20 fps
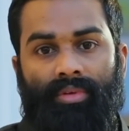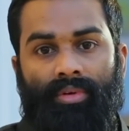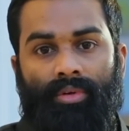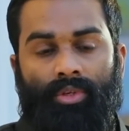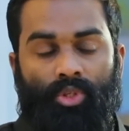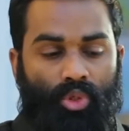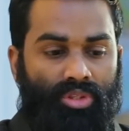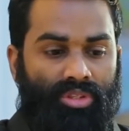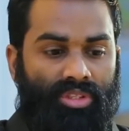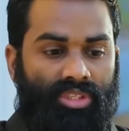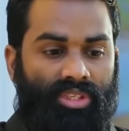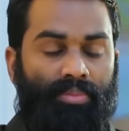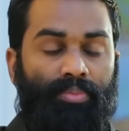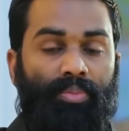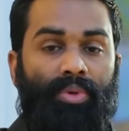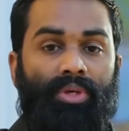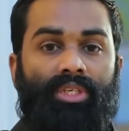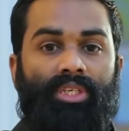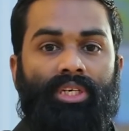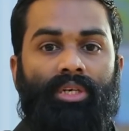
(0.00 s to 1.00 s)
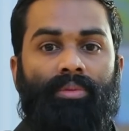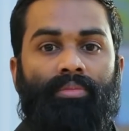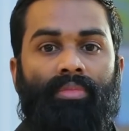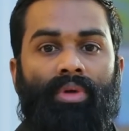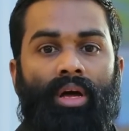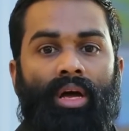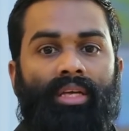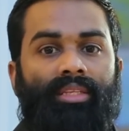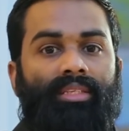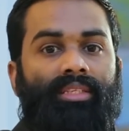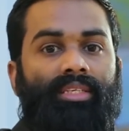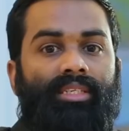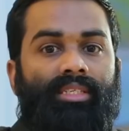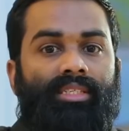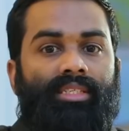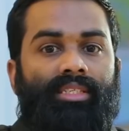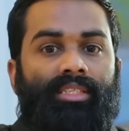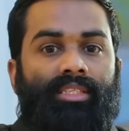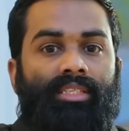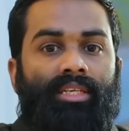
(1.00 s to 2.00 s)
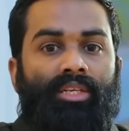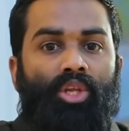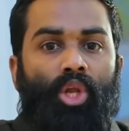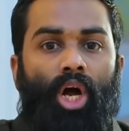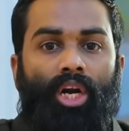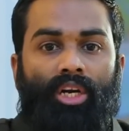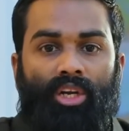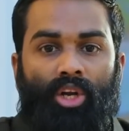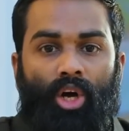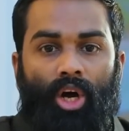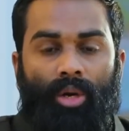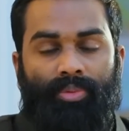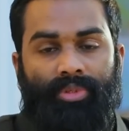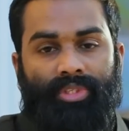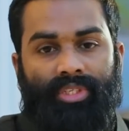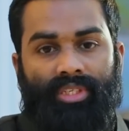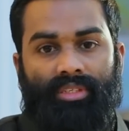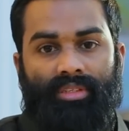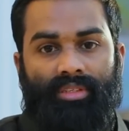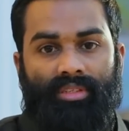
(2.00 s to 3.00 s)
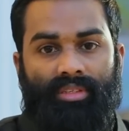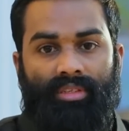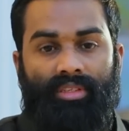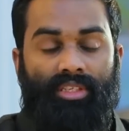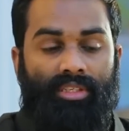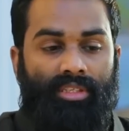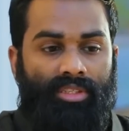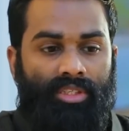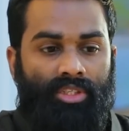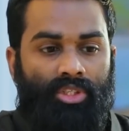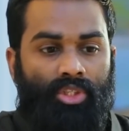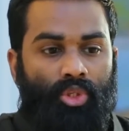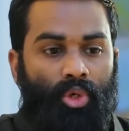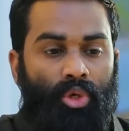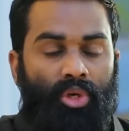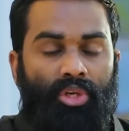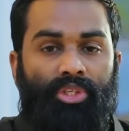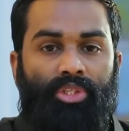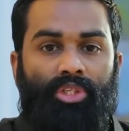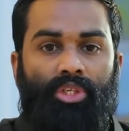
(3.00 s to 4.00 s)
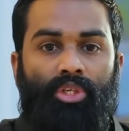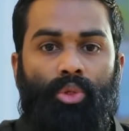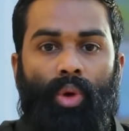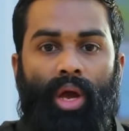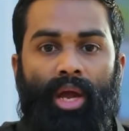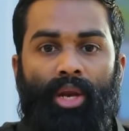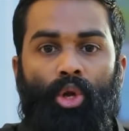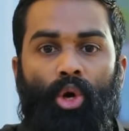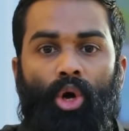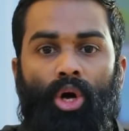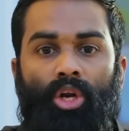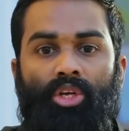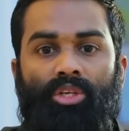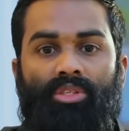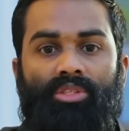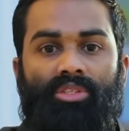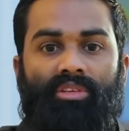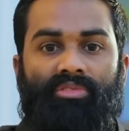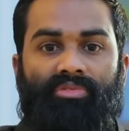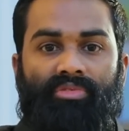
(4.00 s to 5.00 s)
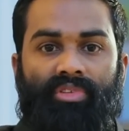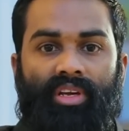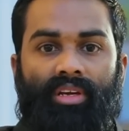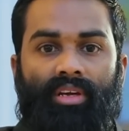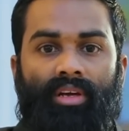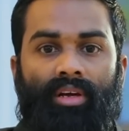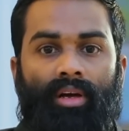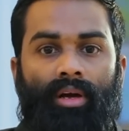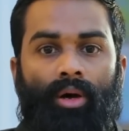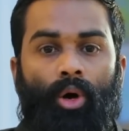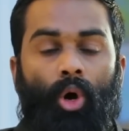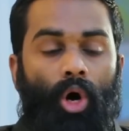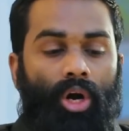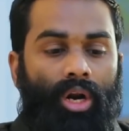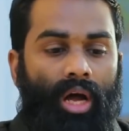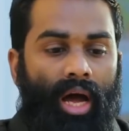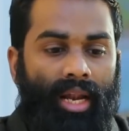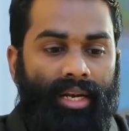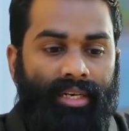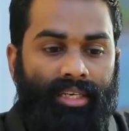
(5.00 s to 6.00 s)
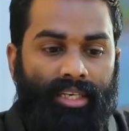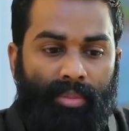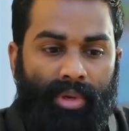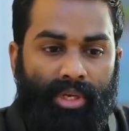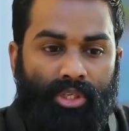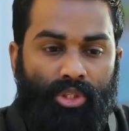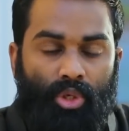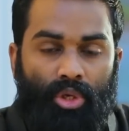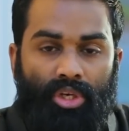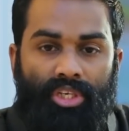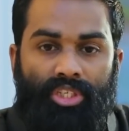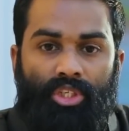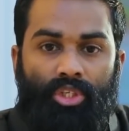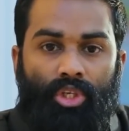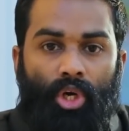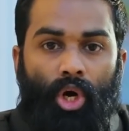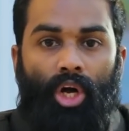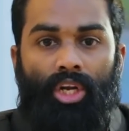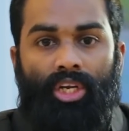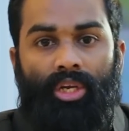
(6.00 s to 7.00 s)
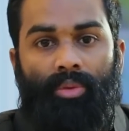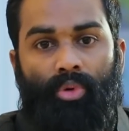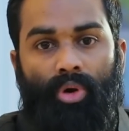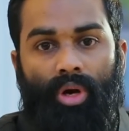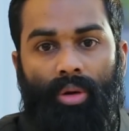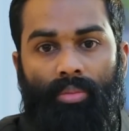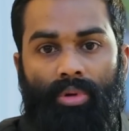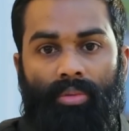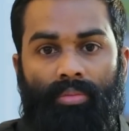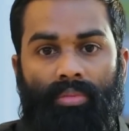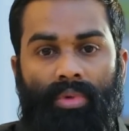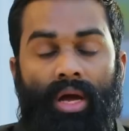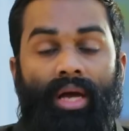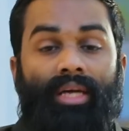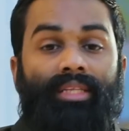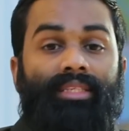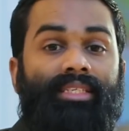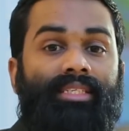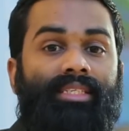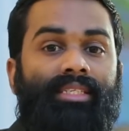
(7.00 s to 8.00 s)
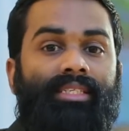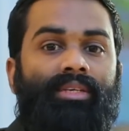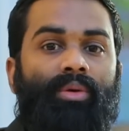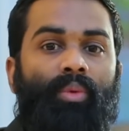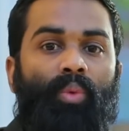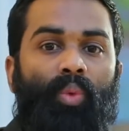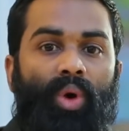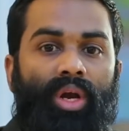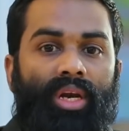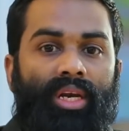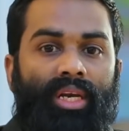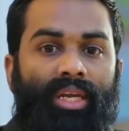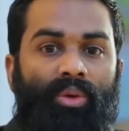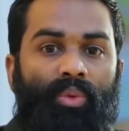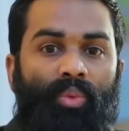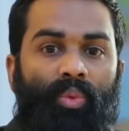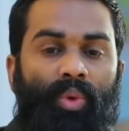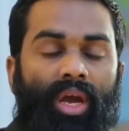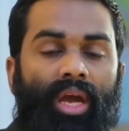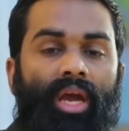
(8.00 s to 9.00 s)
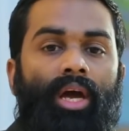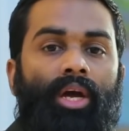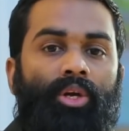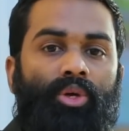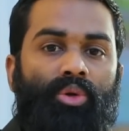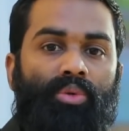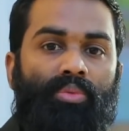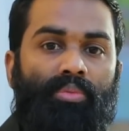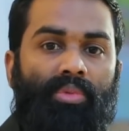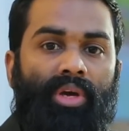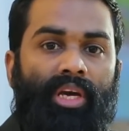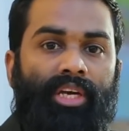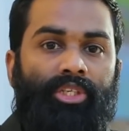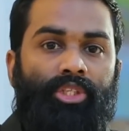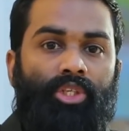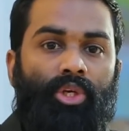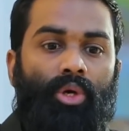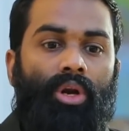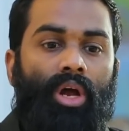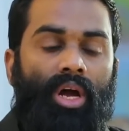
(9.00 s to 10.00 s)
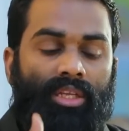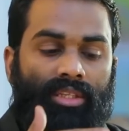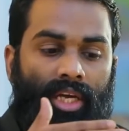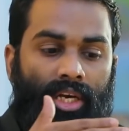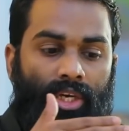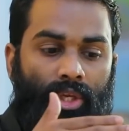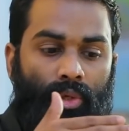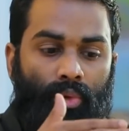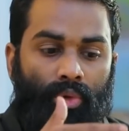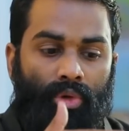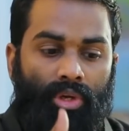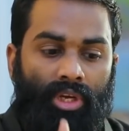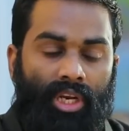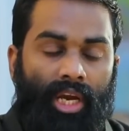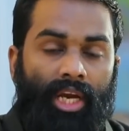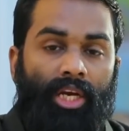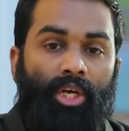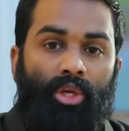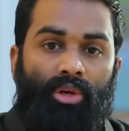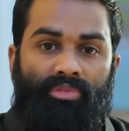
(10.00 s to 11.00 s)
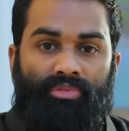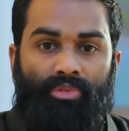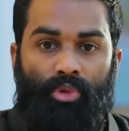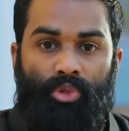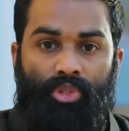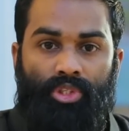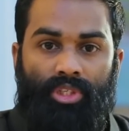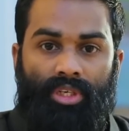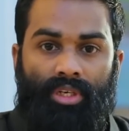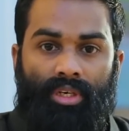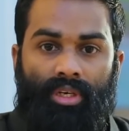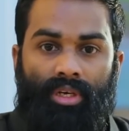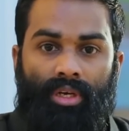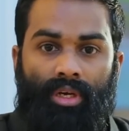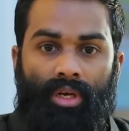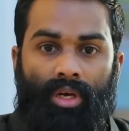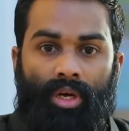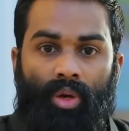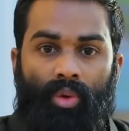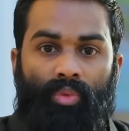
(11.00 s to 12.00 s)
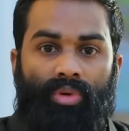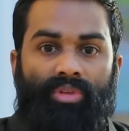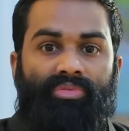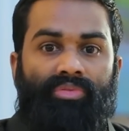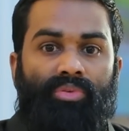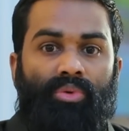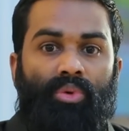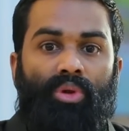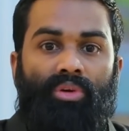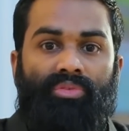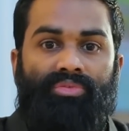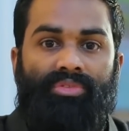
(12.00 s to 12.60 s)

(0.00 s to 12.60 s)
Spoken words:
So in simple terms, this is not an option. This is a solution to end all your suffering, or ultimate solution to all your problem. This is the only way to make sure that you rewrite your future with full of